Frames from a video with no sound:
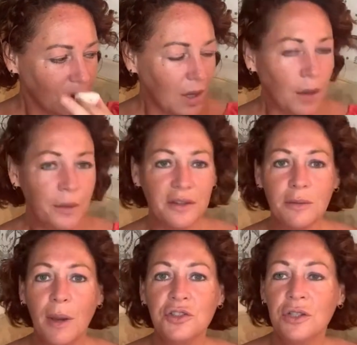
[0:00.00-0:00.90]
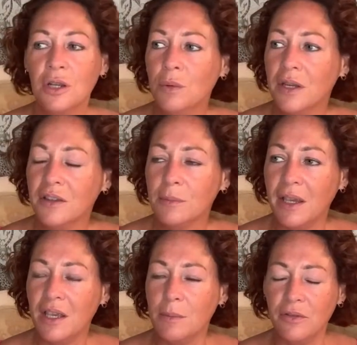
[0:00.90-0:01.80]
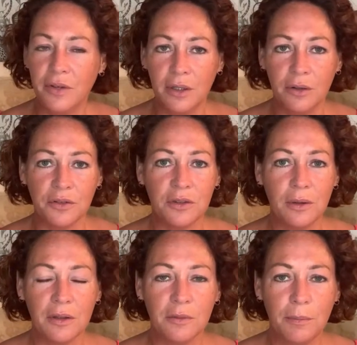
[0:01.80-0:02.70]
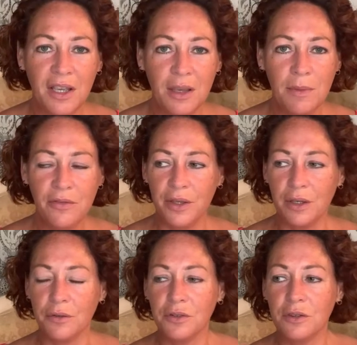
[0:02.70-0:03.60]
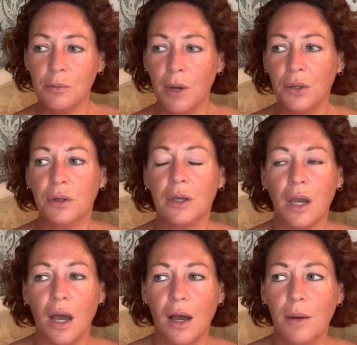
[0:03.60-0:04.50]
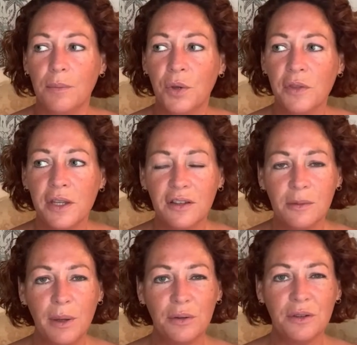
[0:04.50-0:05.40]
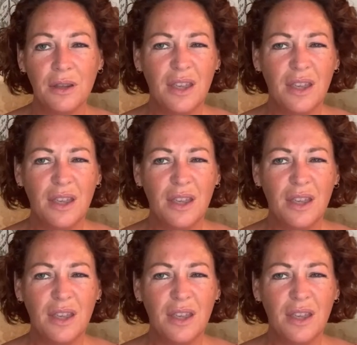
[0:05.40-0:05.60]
oh, it smells, do you know what it's making me think of? It's making me think of smoke. Not that it smells